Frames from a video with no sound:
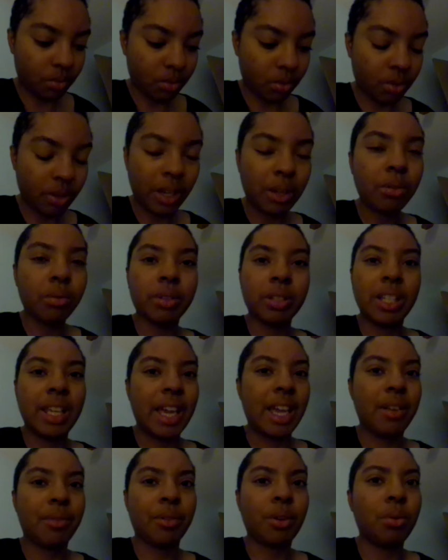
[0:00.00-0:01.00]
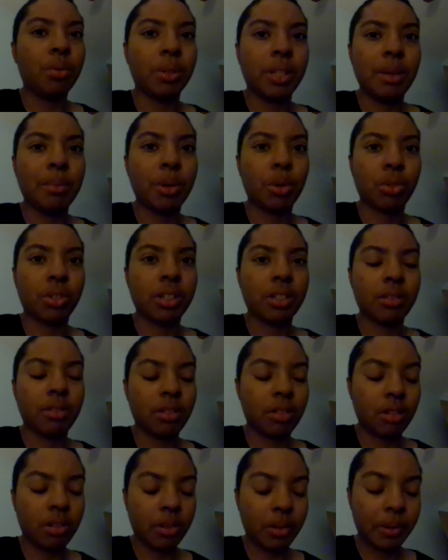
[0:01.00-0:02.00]
So I don't really have cold
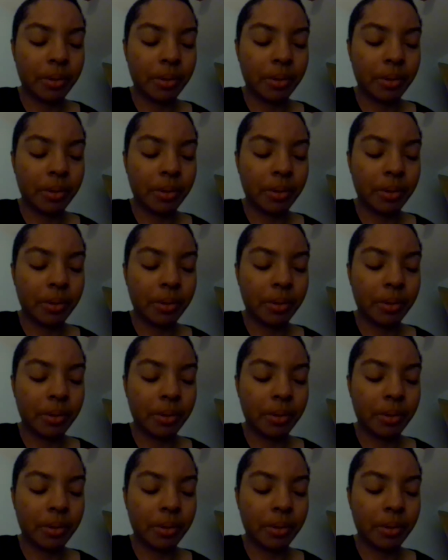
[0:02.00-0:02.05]
emotions.